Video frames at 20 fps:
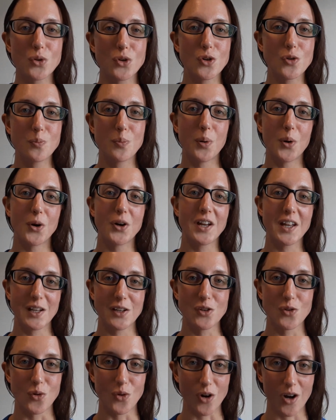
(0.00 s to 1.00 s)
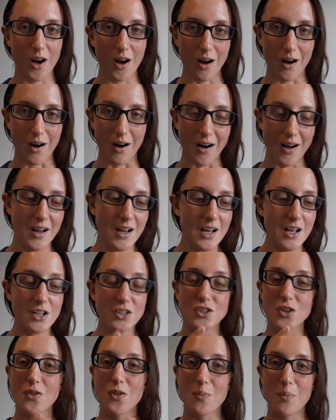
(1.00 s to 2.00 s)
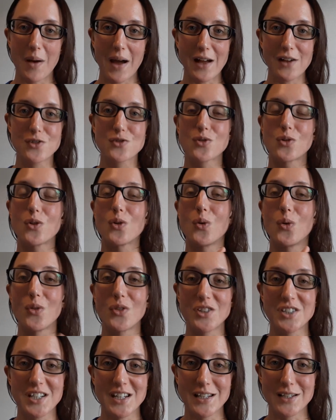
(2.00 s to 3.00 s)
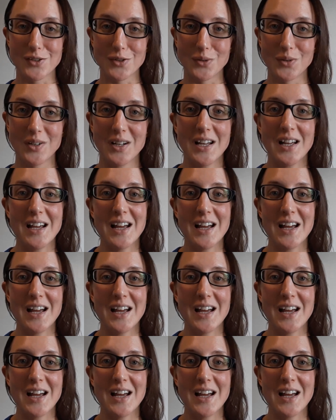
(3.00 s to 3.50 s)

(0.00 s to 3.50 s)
you put in your car, so the petrol or the diesel.